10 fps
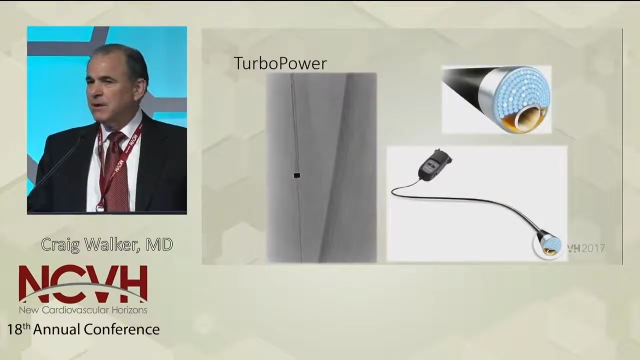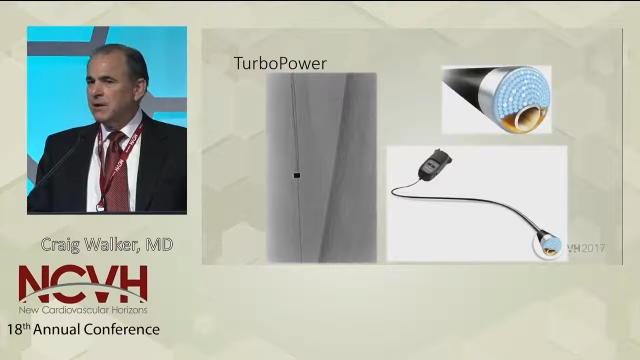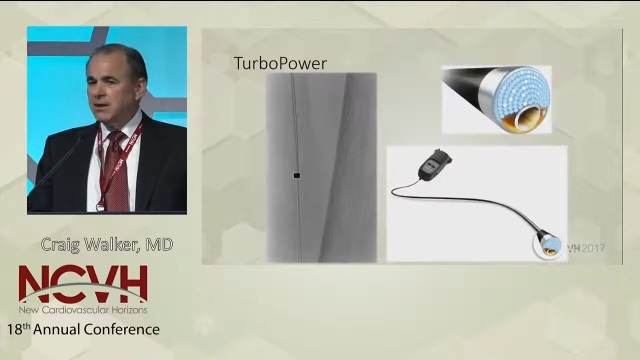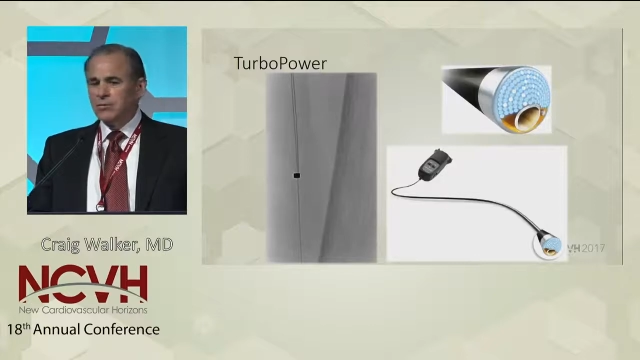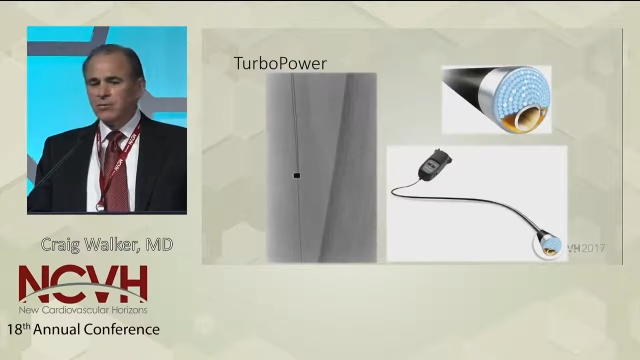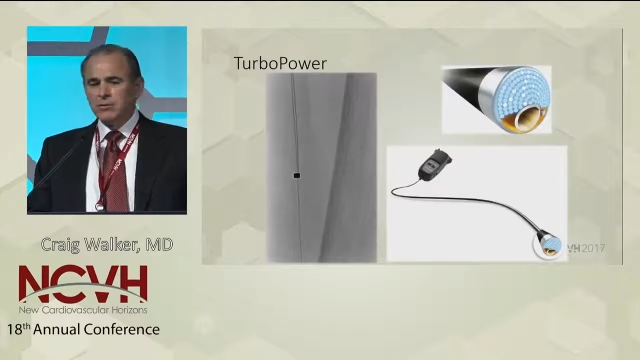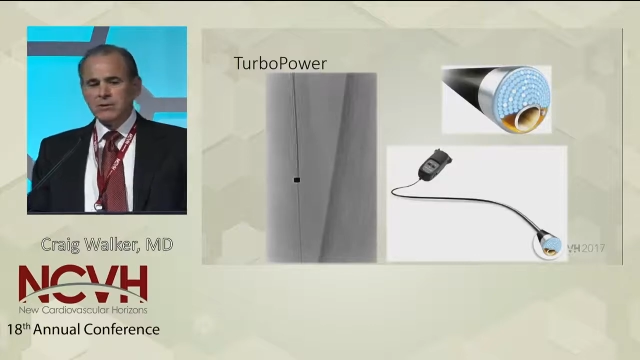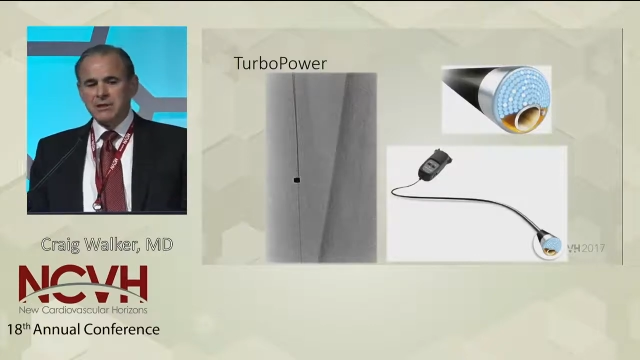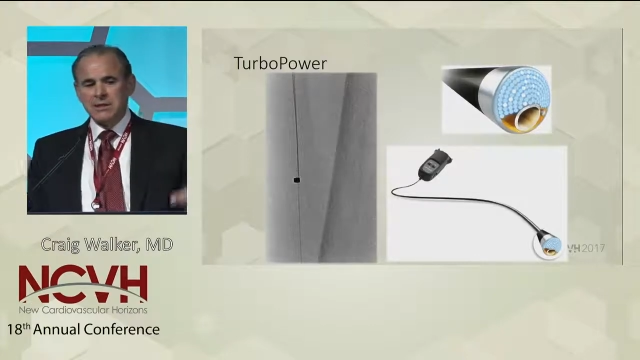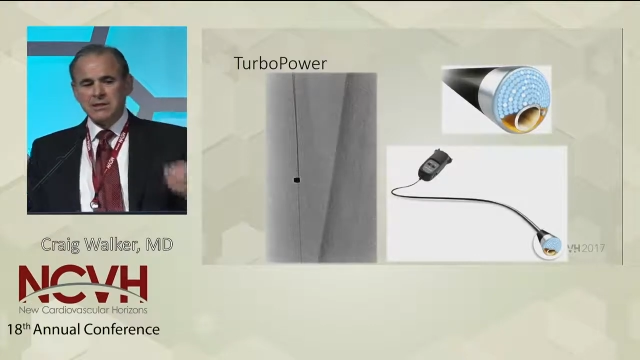It
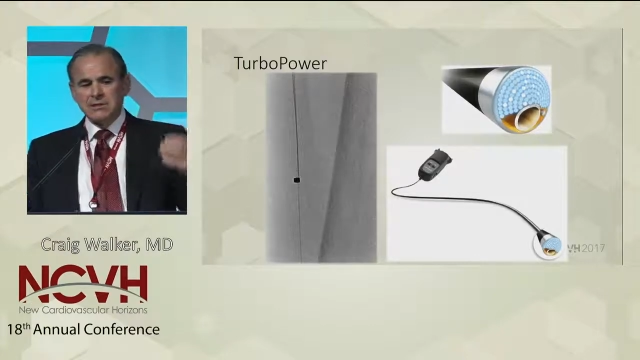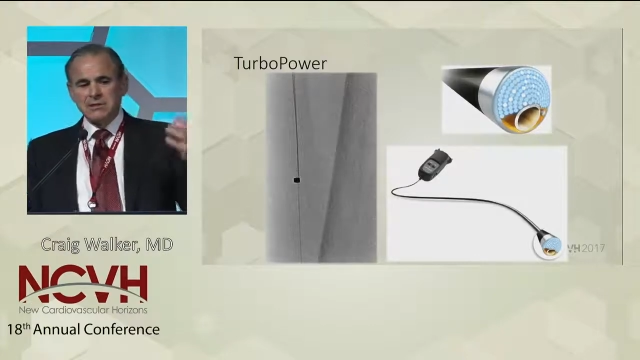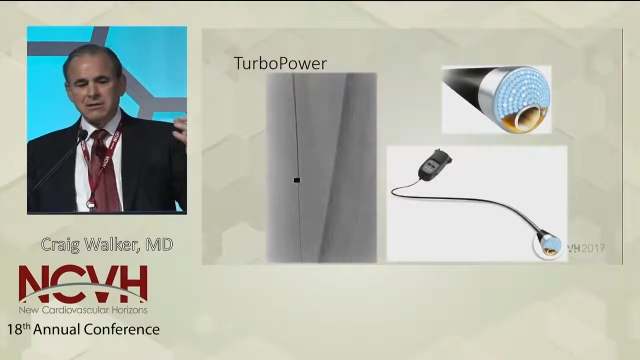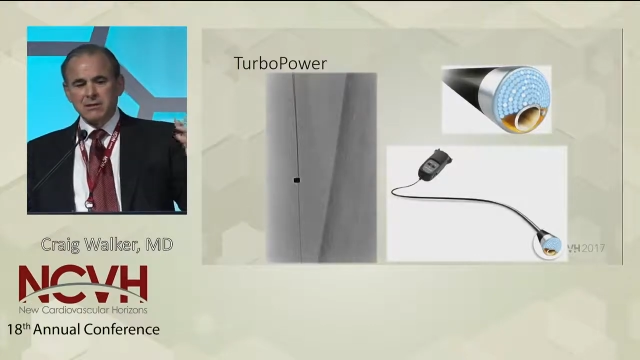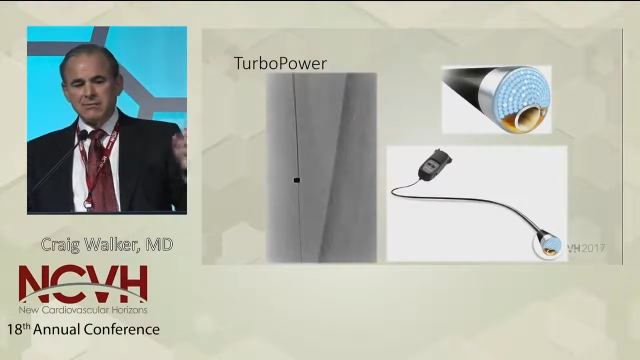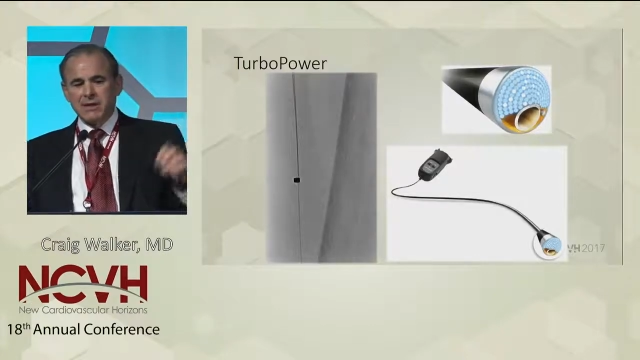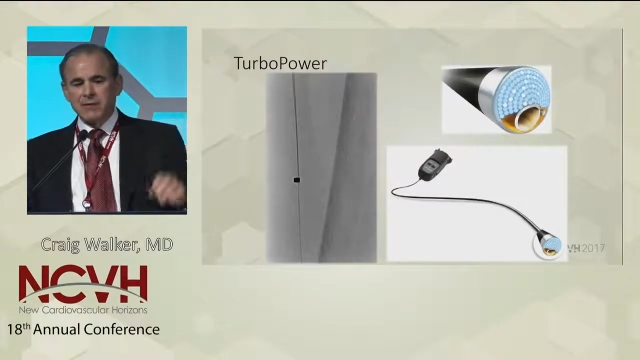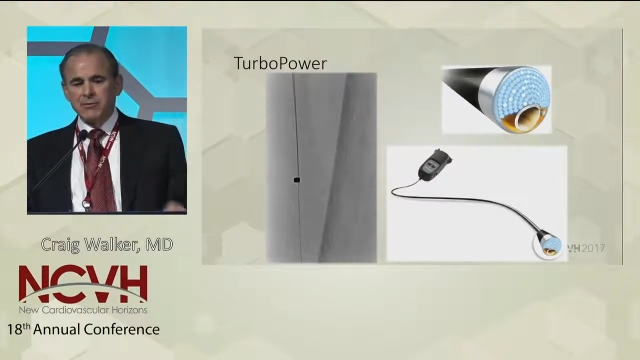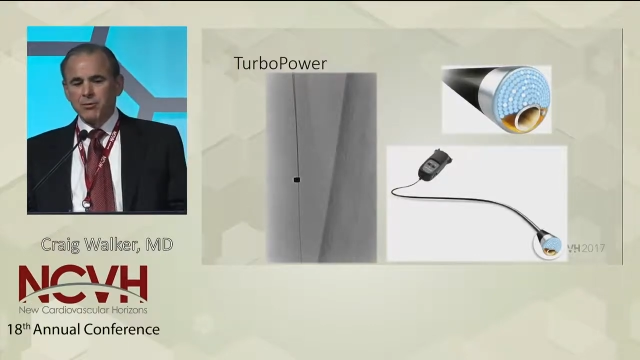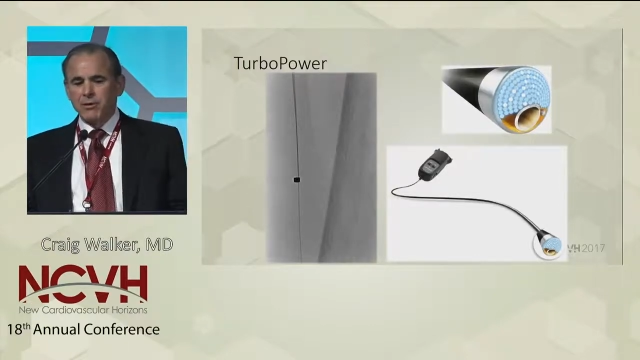rotates
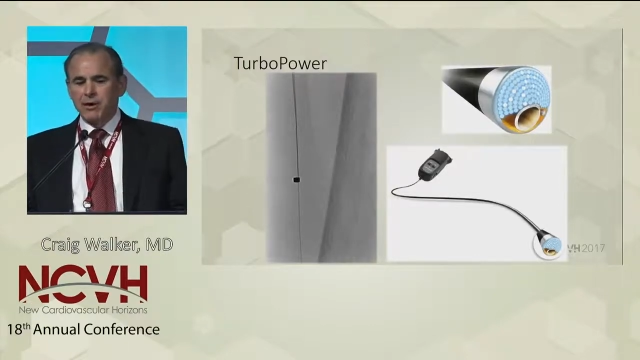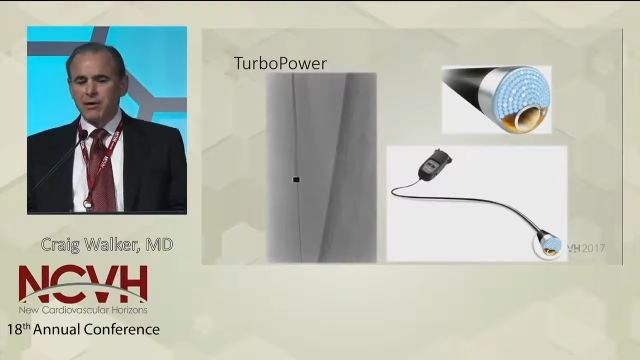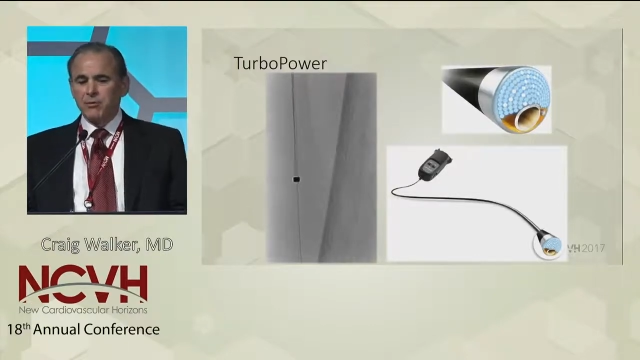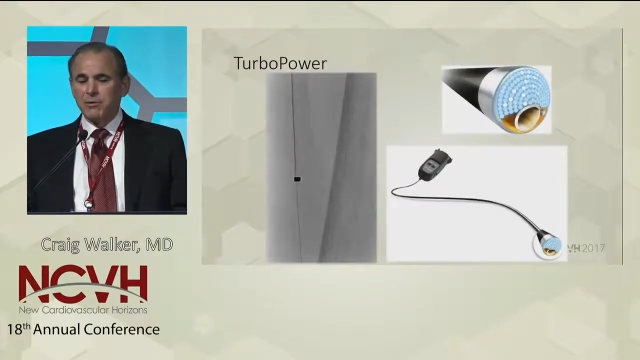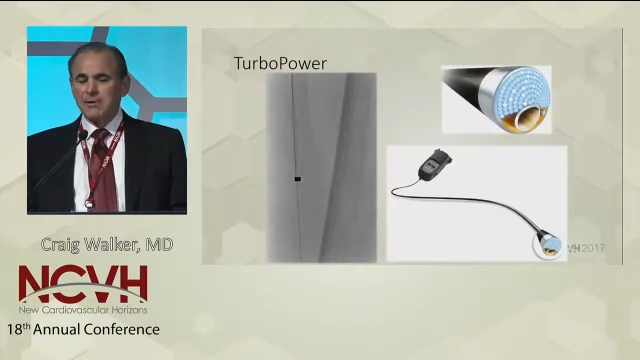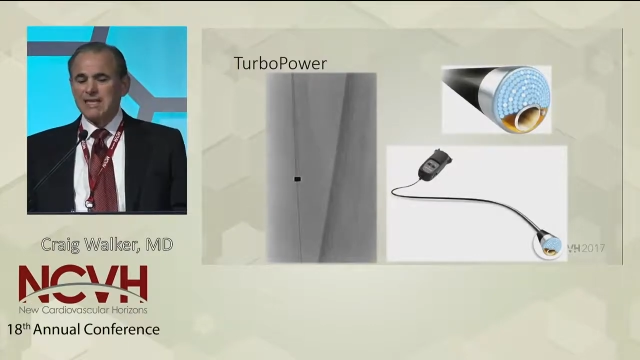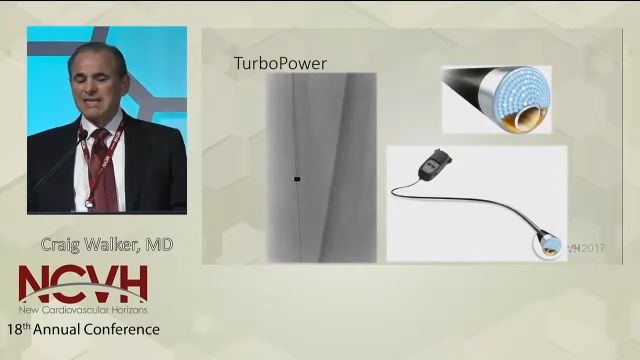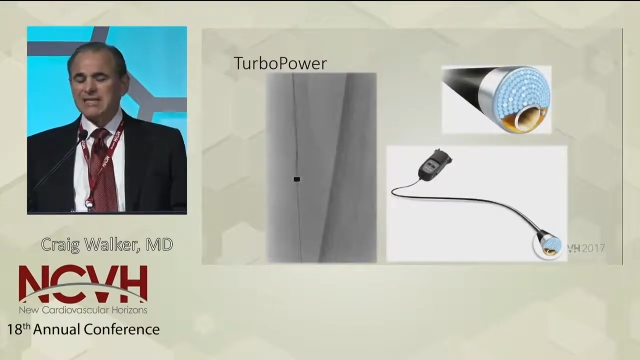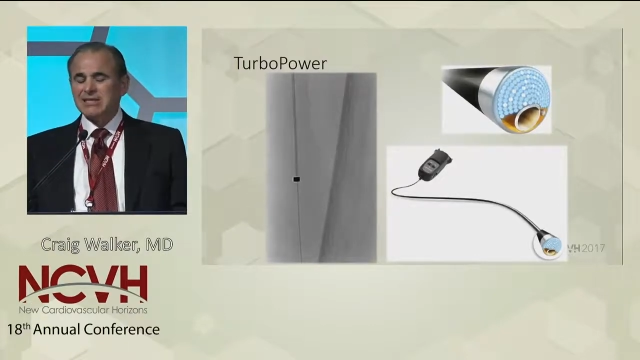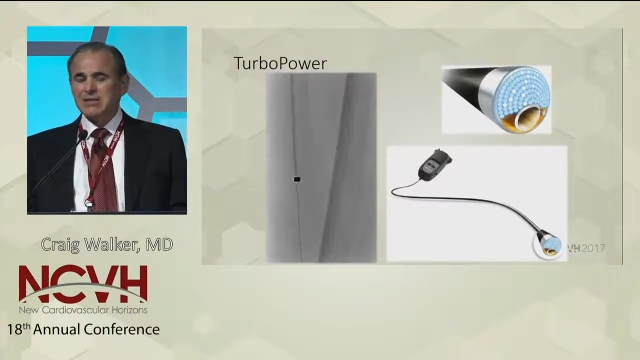about the wire with an
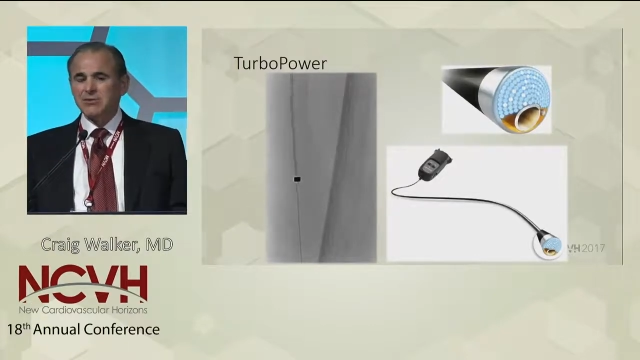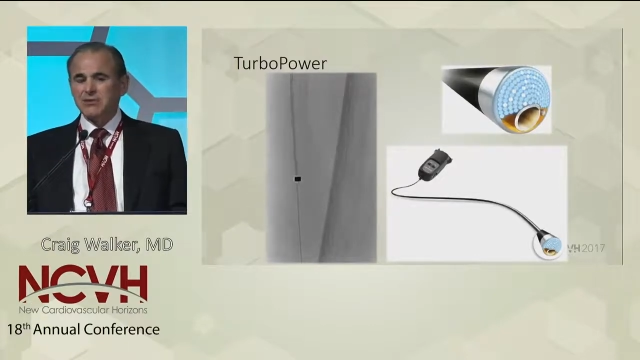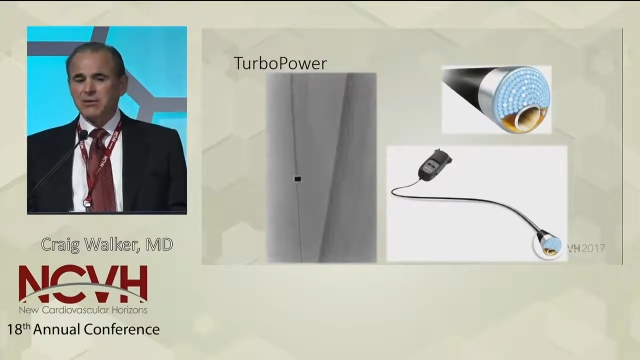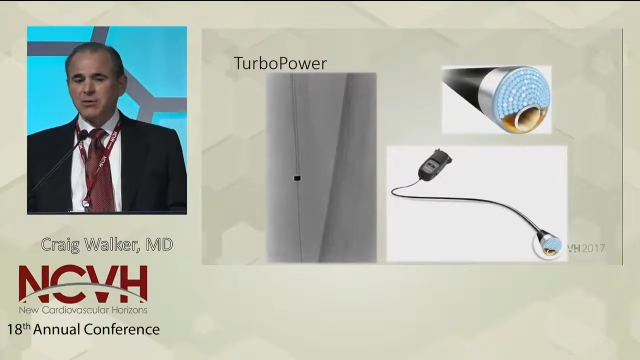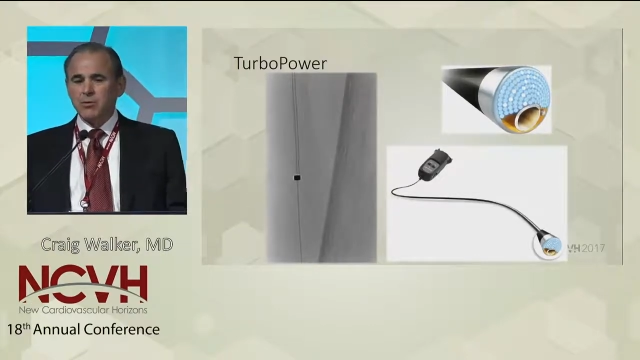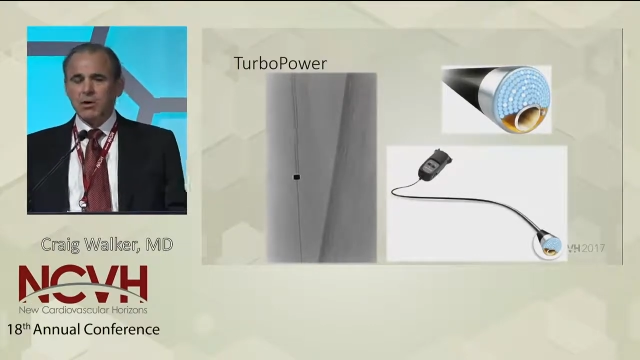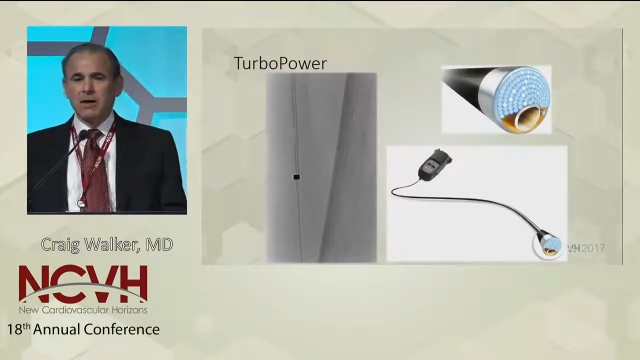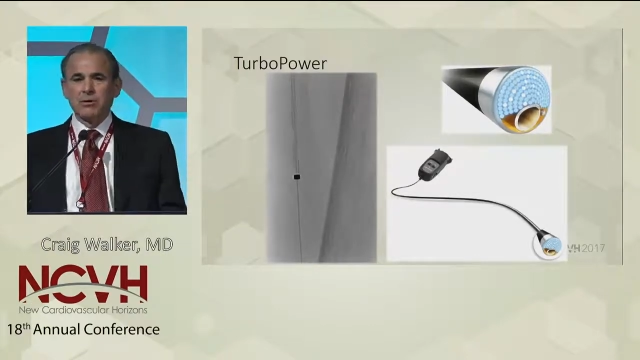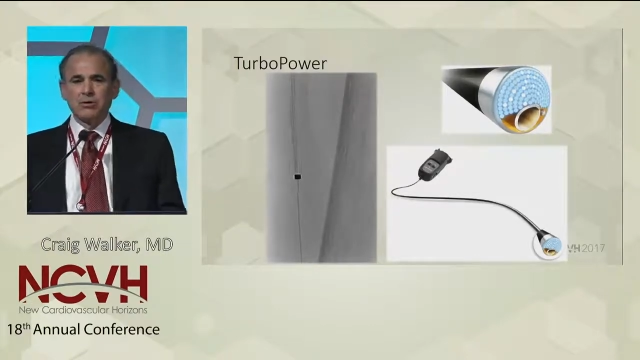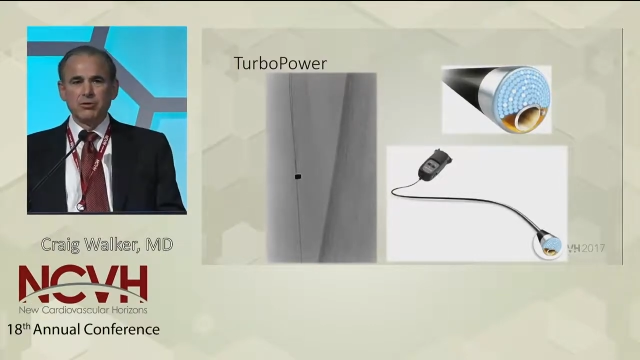eccentric
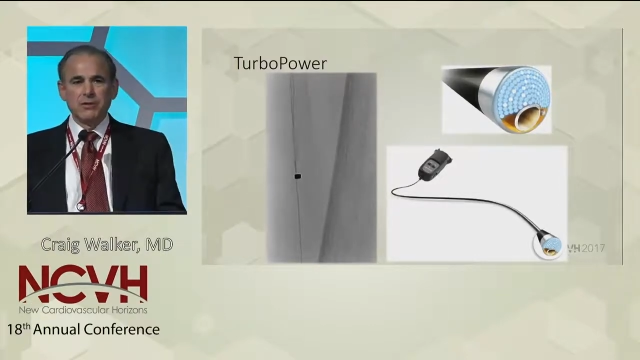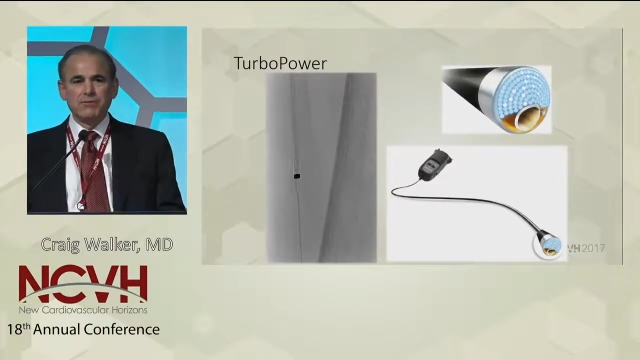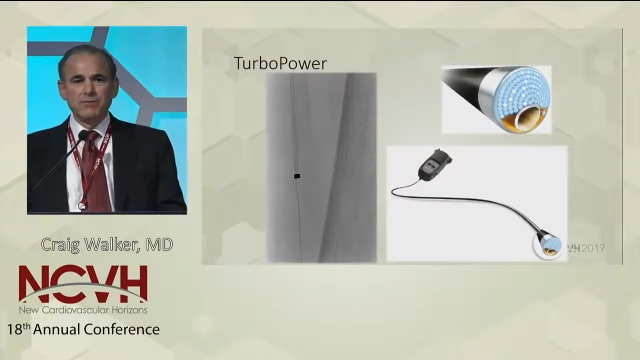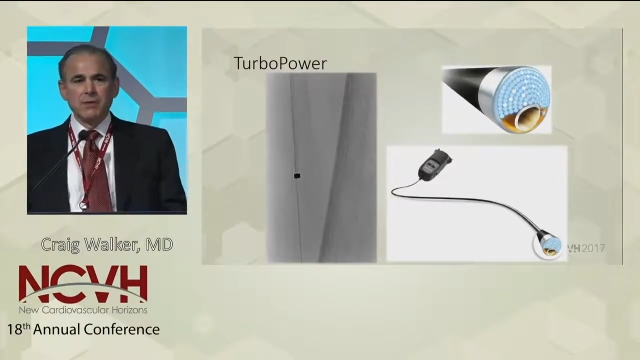wire lumen.